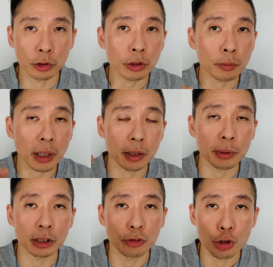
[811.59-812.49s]
gonna make a
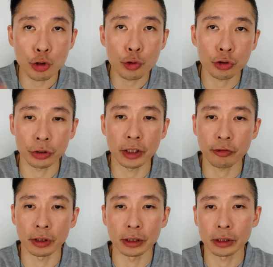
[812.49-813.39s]
bit huge
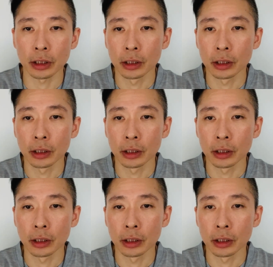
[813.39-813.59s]
difference.